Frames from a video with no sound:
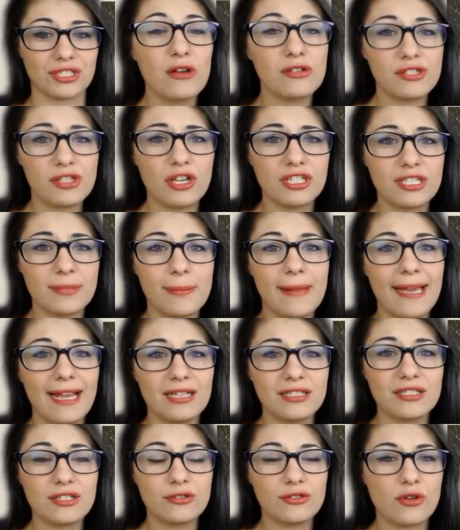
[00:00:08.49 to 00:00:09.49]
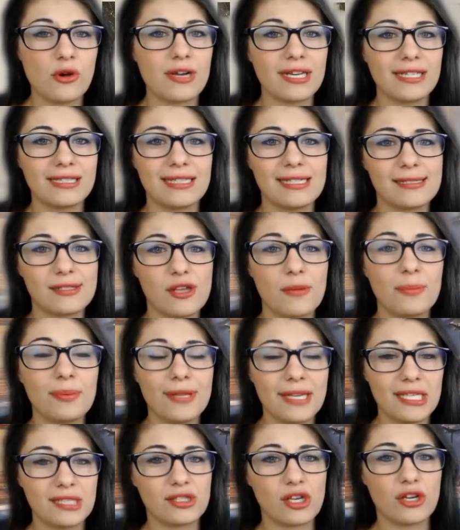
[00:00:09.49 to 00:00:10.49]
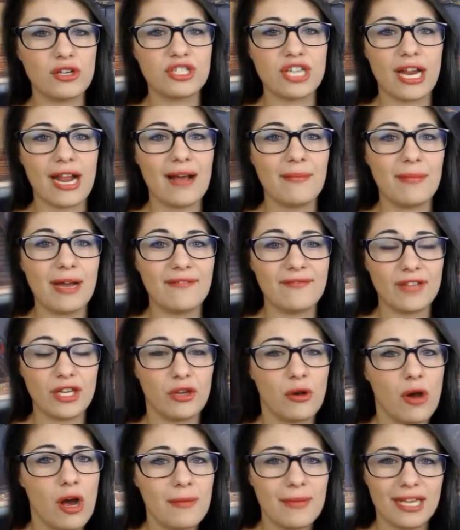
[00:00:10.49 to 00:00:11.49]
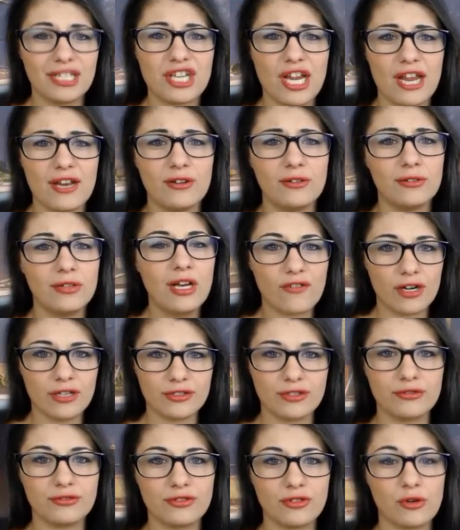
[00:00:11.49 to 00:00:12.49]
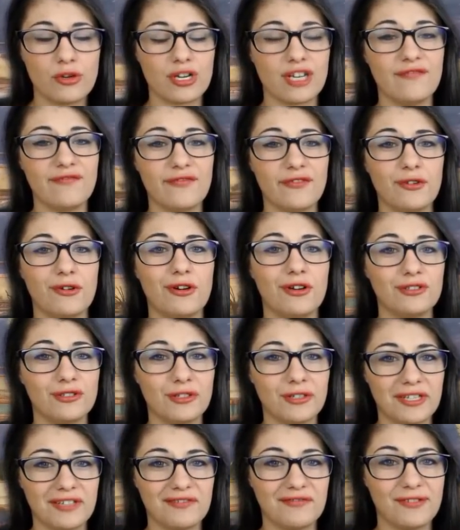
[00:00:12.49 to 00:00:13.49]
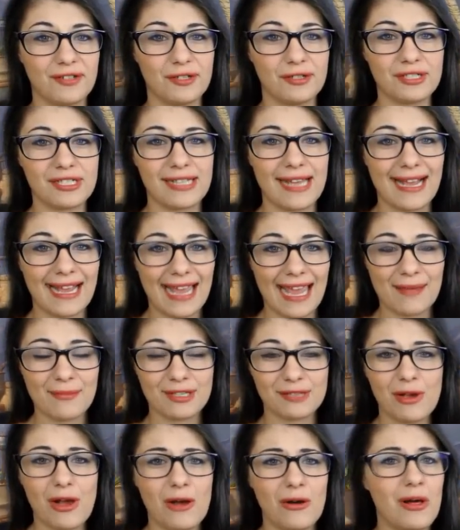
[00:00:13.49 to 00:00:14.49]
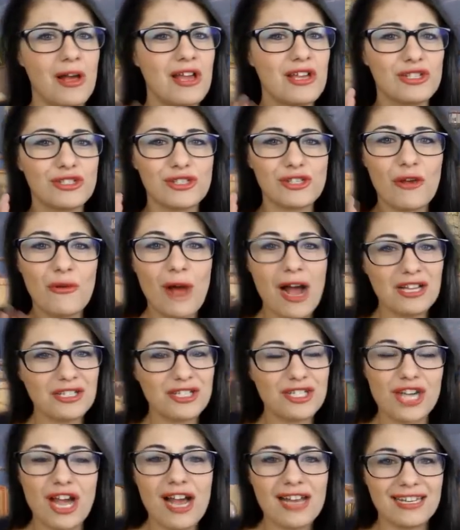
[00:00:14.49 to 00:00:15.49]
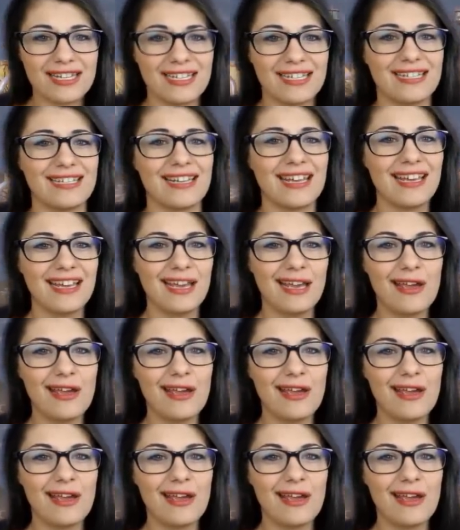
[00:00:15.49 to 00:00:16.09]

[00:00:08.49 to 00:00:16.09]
I also got to play Until Dawn in this, so please go check out my video on my channel for Until Dawn if you're looking forward to that game as well. So, Uncharted!